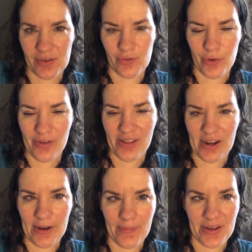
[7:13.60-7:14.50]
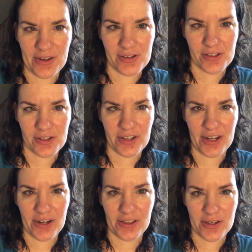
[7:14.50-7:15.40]
the 4th time he's
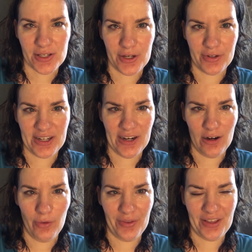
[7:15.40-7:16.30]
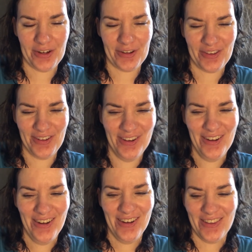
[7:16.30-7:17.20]
stayed at this hotel when the
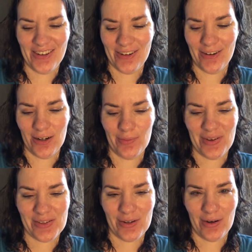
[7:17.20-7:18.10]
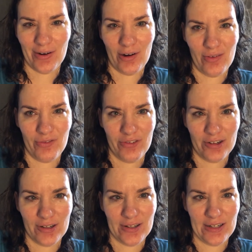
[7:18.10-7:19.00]
alarm has gone off
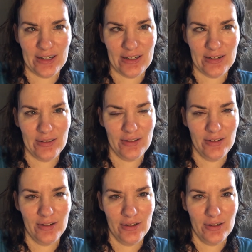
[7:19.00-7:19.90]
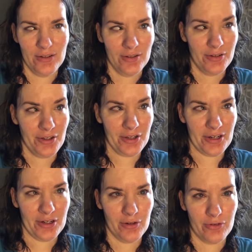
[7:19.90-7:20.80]
for, you
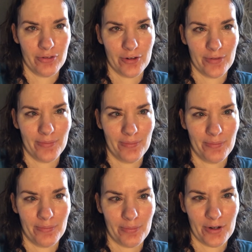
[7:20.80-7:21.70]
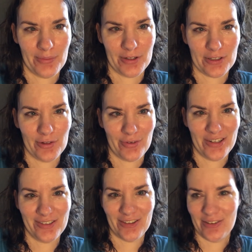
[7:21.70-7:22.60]
know, for pretty much no
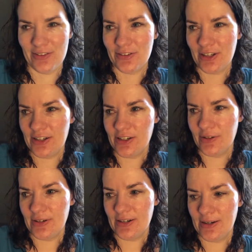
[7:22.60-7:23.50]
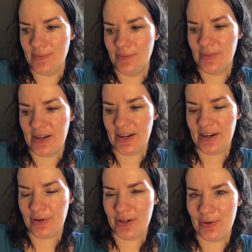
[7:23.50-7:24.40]
reason. So I
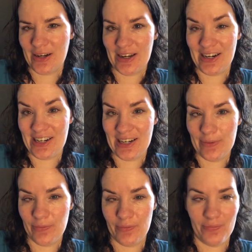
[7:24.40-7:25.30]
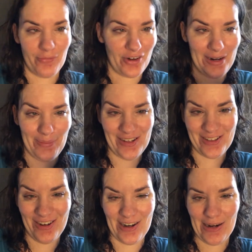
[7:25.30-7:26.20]
don't know what kind of time frame he's
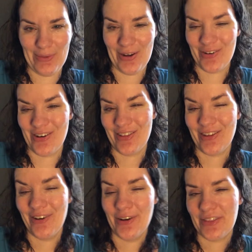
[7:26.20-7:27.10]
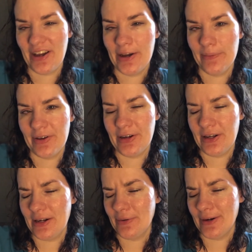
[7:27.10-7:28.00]
talking about or anything like that, but
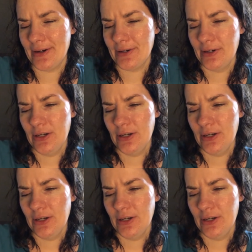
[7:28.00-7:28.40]
anyway,